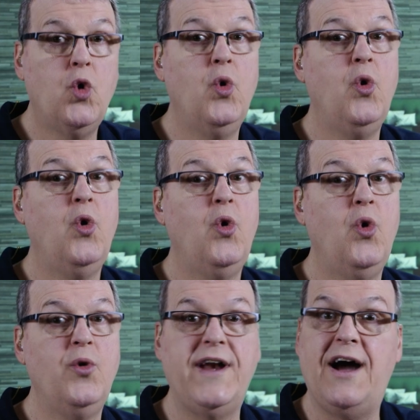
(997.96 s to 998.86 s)

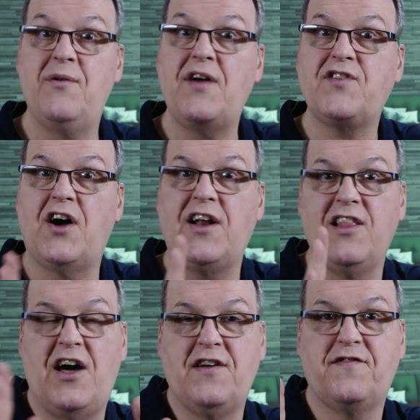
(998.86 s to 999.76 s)
Ooh, now I've got a
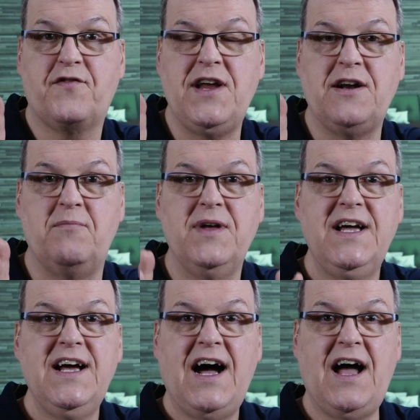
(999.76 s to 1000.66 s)
lot of freedom.
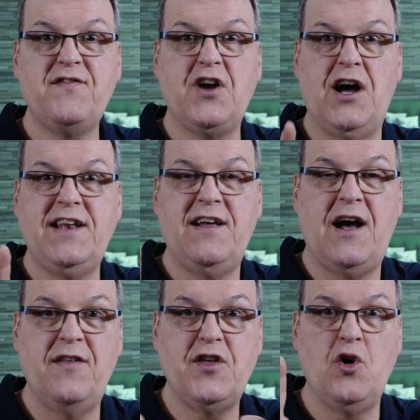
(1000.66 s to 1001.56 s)
I've got
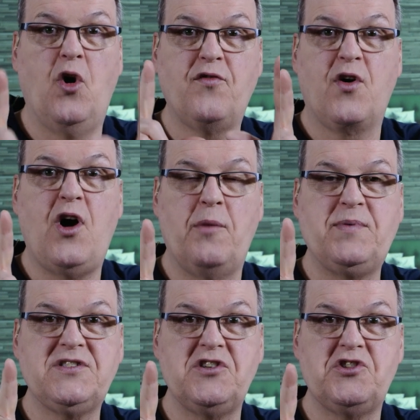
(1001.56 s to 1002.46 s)
the overall
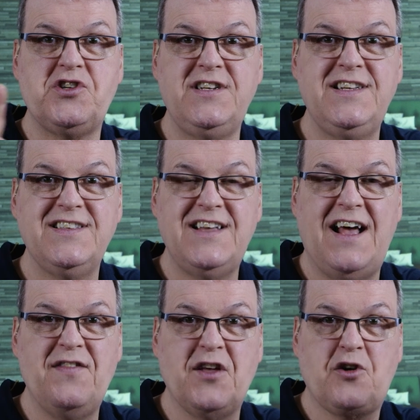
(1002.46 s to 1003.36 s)
position,
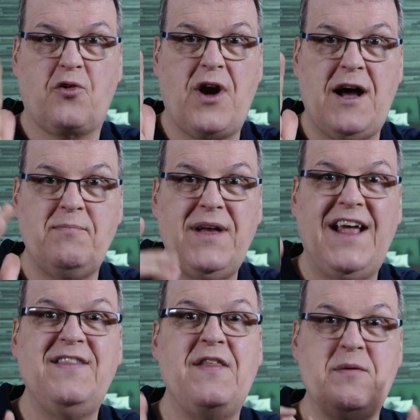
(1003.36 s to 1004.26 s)
the crop,
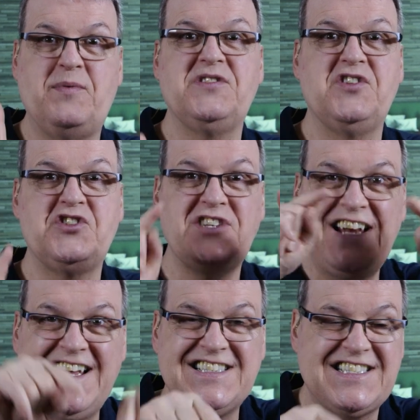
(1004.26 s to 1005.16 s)
and then the
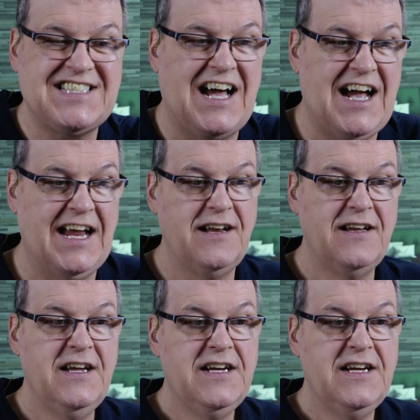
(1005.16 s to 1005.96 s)
position inside.